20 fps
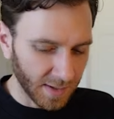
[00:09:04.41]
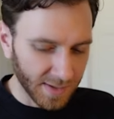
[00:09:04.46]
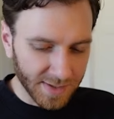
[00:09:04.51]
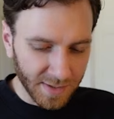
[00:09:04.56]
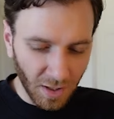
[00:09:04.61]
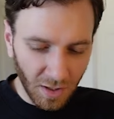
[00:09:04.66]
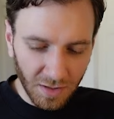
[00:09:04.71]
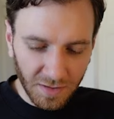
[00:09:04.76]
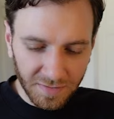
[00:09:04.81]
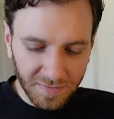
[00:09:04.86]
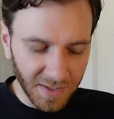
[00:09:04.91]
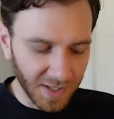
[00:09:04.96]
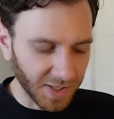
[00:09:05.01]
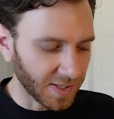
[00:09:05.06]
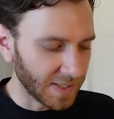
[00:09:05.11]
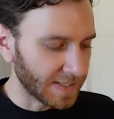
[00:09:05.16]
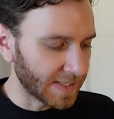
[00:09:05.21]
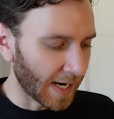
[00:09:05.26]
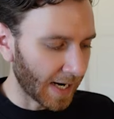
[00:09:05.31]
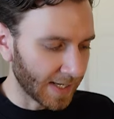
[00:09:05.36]
It's all
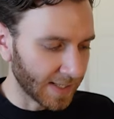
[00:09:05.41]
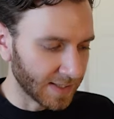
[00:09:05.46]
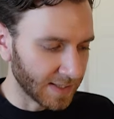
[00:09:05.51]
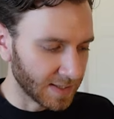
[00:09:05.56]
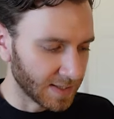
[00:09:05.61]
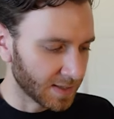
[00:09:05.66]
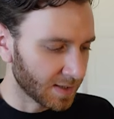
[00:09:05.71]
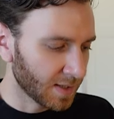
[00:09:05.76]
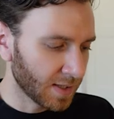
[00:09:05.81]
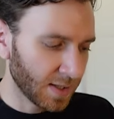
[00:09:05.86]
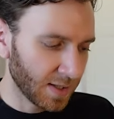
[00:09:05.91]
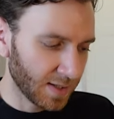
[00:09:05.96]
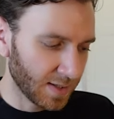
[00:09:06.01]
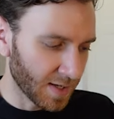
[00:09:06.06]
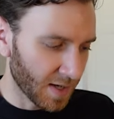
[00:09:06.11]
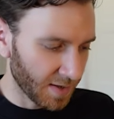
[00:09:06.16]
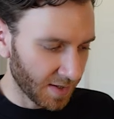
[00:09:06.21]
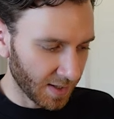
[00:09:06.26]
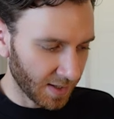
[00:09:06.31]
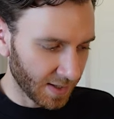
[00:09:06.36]
very tidy,
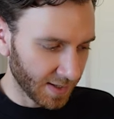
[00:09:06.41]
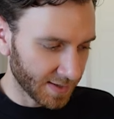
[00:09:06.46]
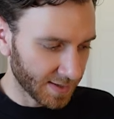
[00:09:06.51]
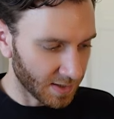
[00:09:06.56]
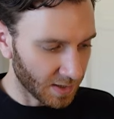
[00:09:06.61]
nothing gets